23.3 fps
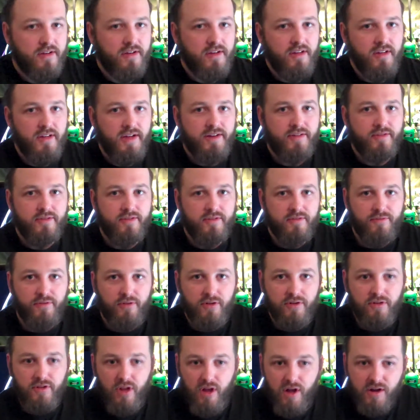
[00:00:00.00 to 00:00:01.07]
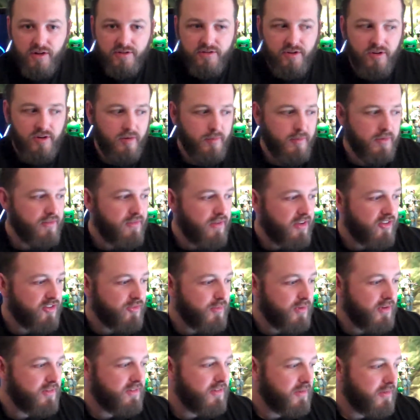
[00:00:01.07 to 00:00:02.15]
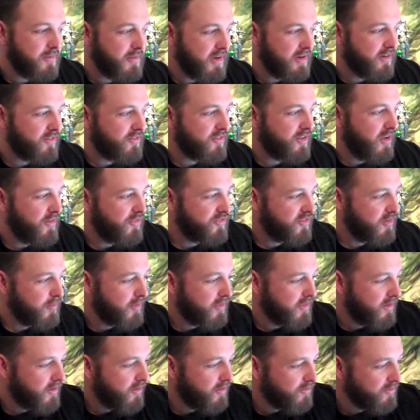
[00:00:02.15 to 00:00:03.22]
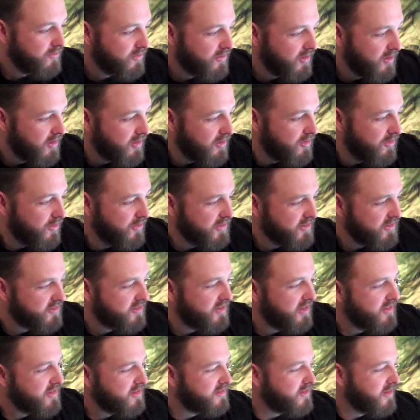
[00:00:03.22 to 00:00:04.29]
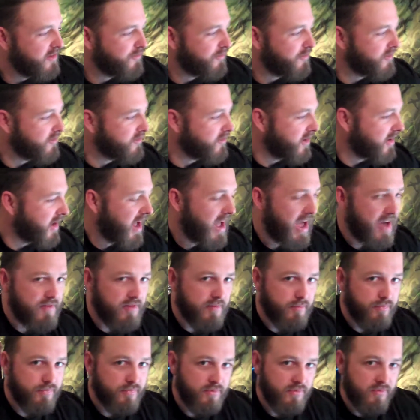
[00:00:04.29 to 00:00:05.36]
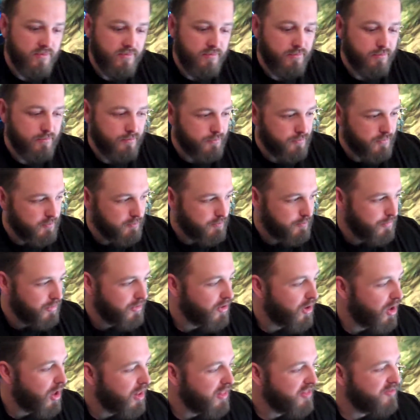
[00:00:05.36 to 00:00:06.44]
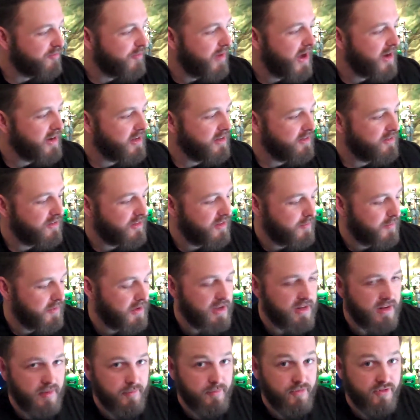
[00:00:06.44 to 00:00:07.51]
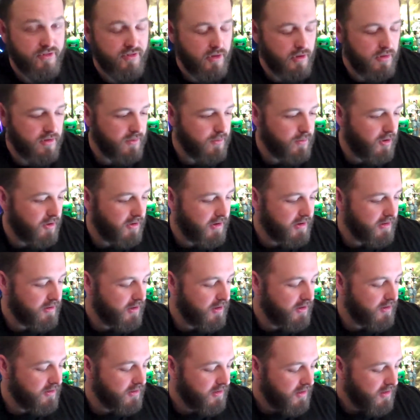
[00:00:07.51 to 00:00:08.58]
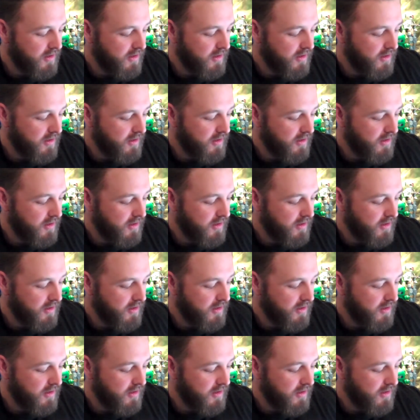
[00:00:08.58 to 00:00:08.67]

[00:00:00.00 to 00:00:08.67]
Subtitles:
collect for a long-term investment to get yourself some of those. You can see the difference. Like, I haven't put all of mine into them yet. I'm slowly working on it.